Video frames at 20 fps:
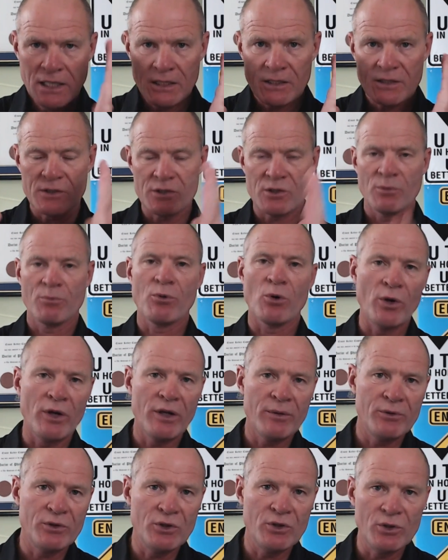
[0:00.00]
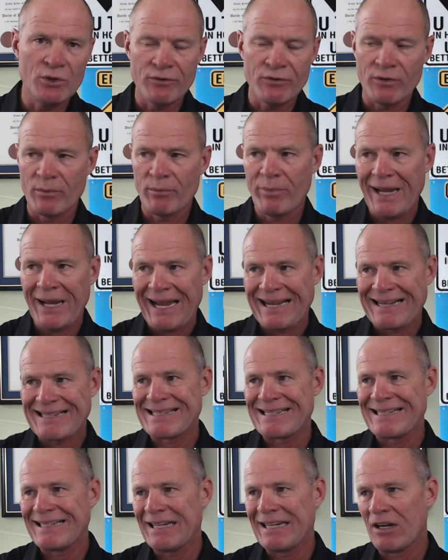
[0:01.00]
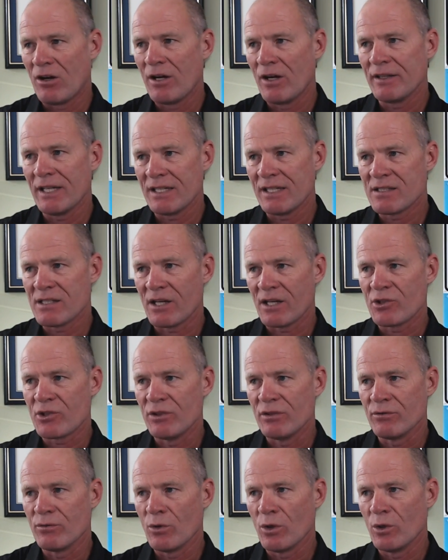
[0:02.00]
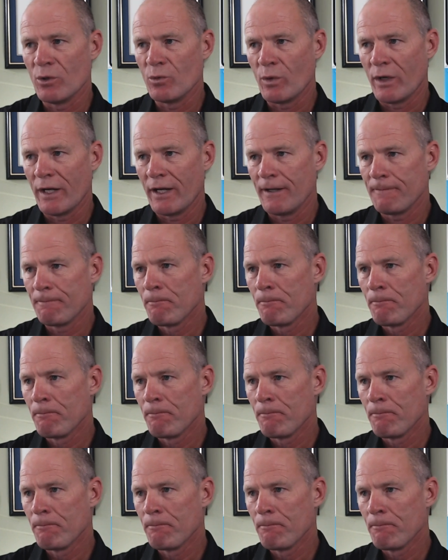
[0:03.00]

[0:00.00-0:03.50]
does it prohibit you from passing on that section of roadway.